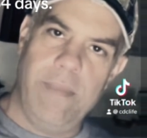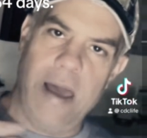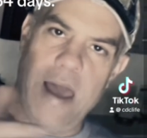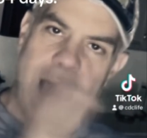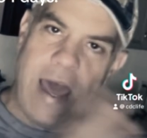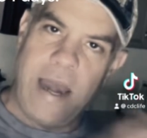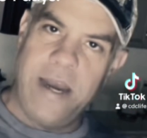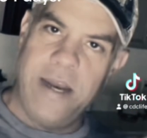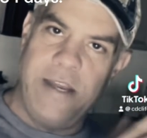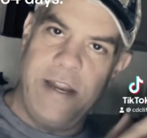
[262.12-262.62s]

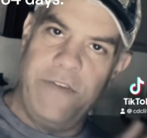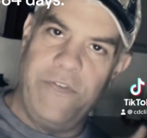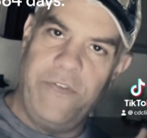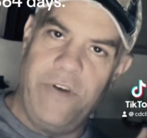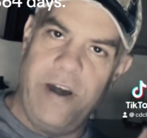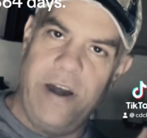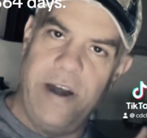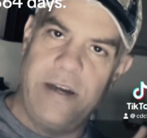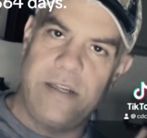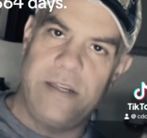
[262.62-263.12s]
at a
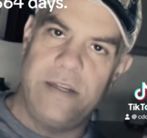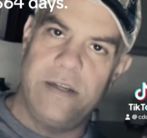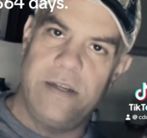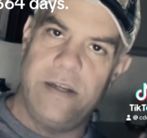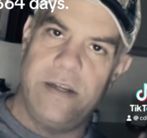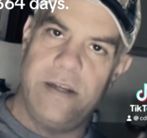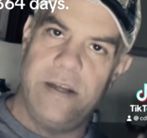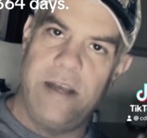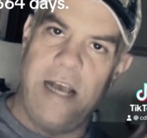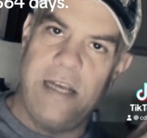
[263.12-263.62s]
different
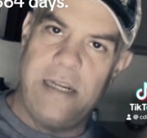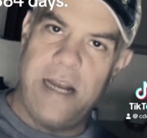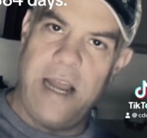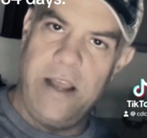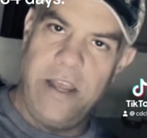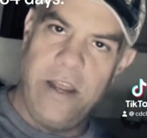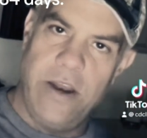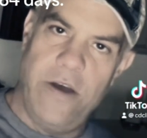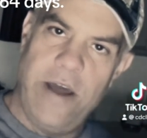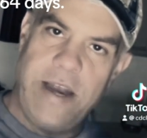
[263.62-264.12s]

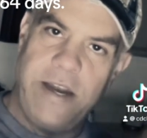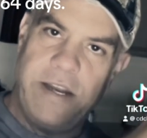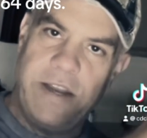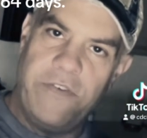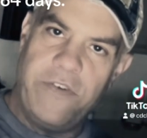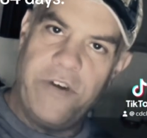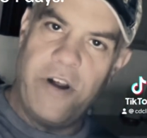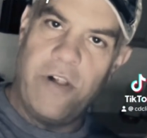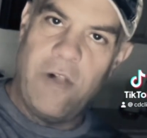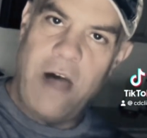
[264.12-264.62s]

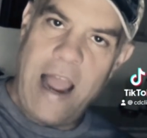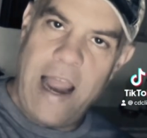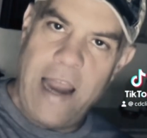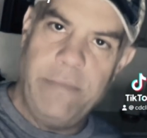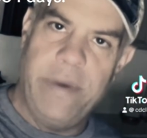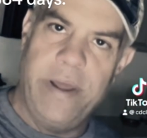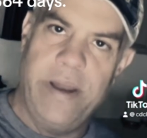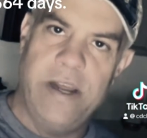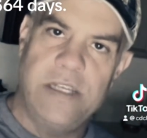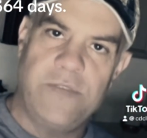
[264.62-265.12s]

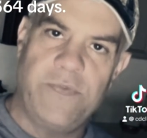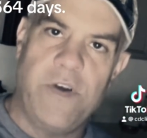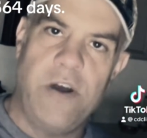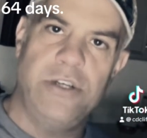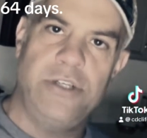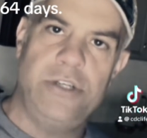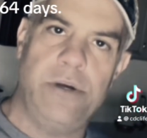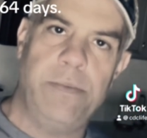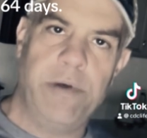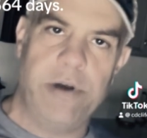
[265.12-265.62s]
alignment as far
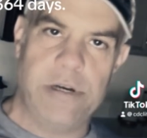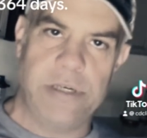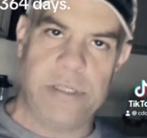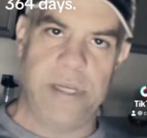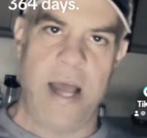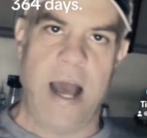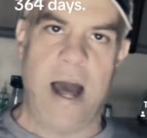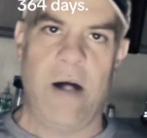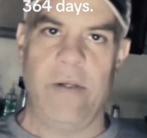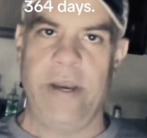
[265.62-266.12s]
as your
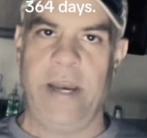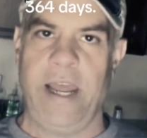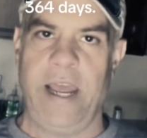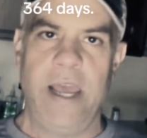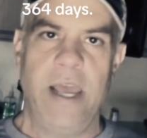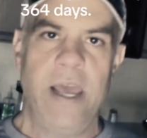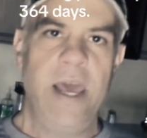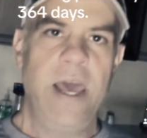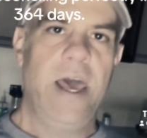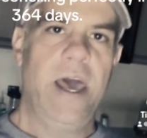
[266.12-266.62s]

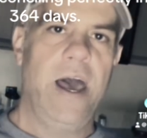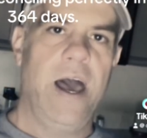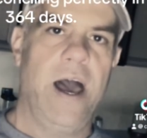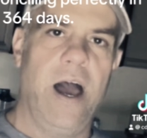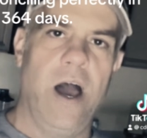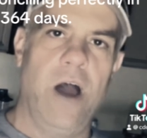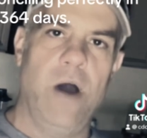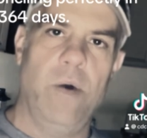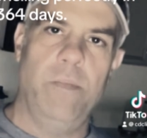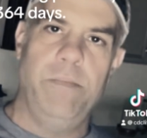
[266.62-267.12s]
personality,
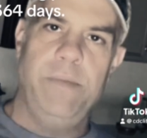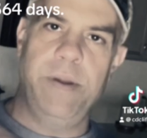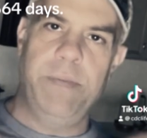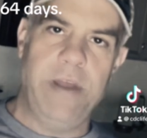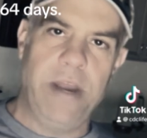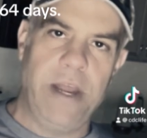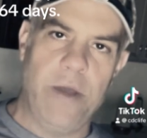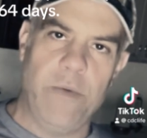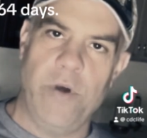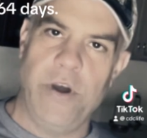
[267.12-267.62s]

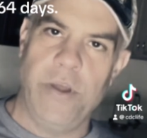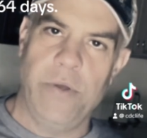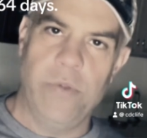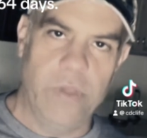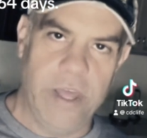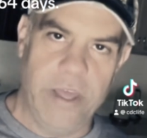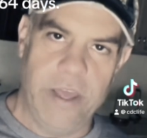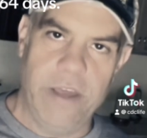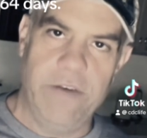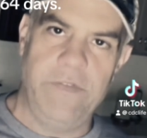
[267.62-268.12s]
depending on where you
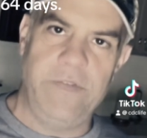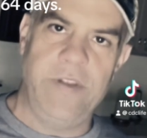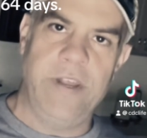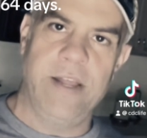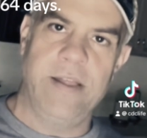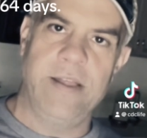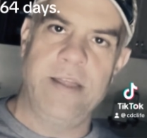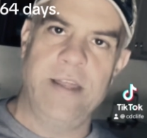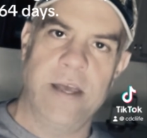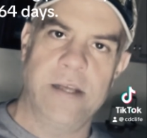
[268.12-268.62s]
lived
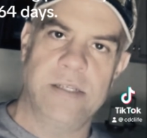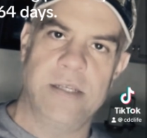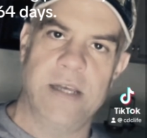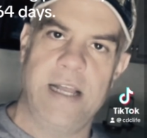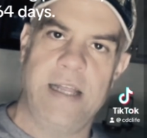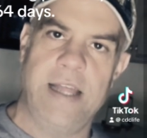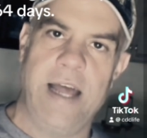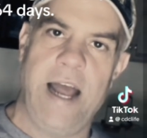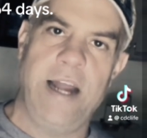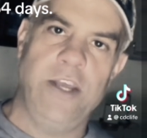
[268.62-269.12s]
and things
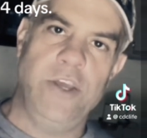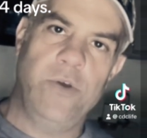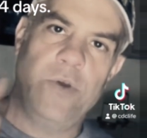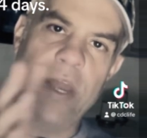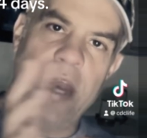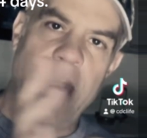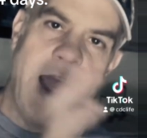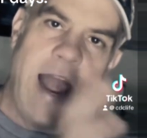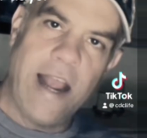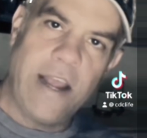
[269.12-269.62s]
like that. You
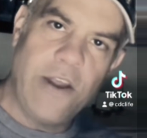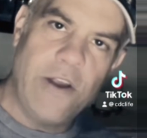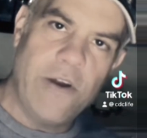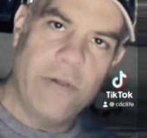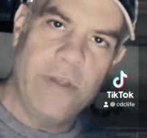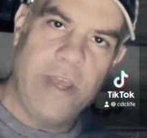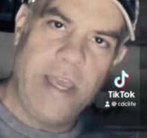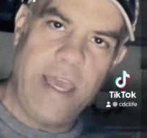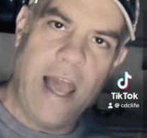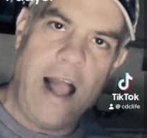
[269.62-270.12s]
can
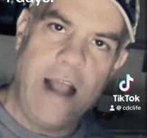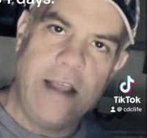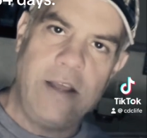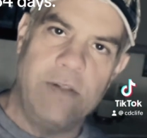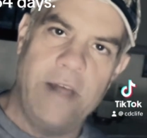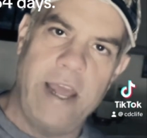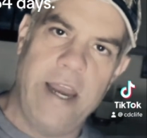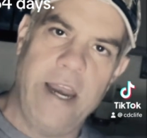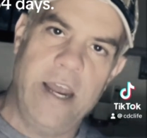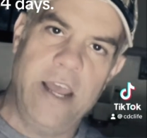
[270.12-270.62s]
accurately
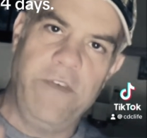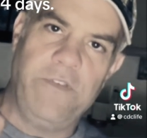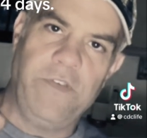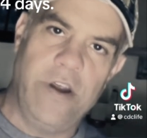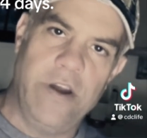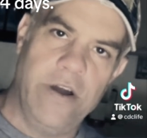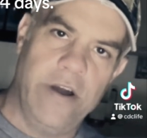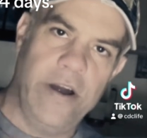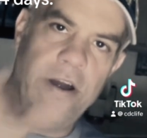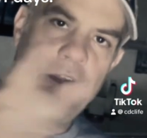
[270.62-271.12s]
calculate it if
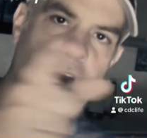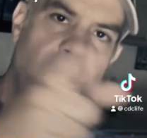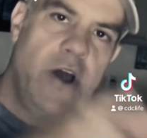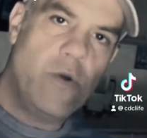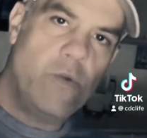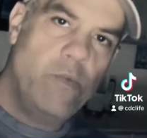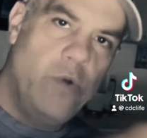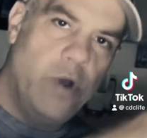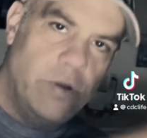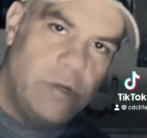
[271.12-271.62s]
you're
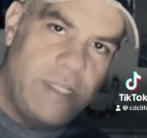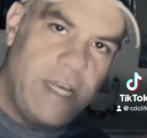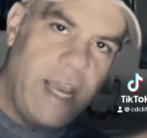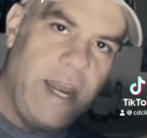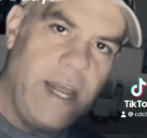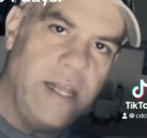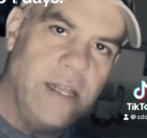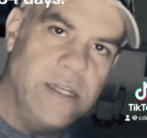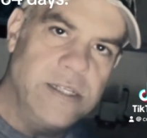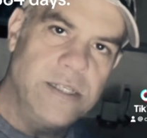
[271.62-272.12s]

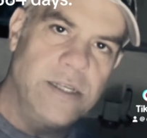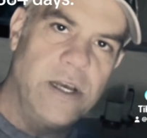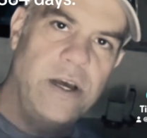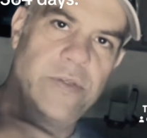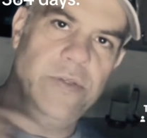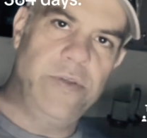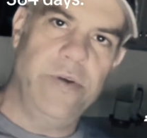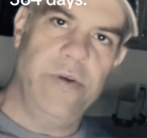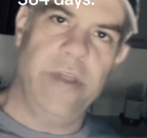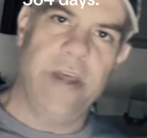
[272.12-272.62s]
rotating the
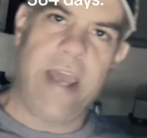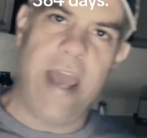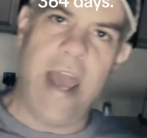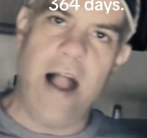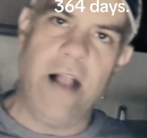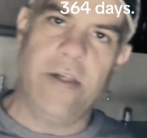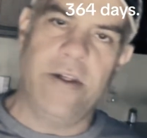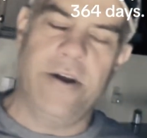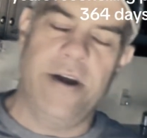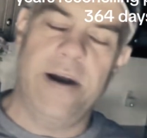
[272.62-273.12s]
sun through the
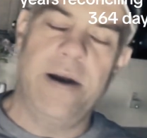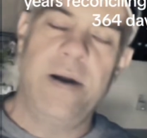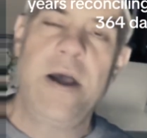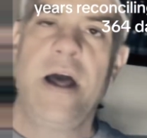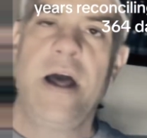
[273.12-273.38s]
calendar.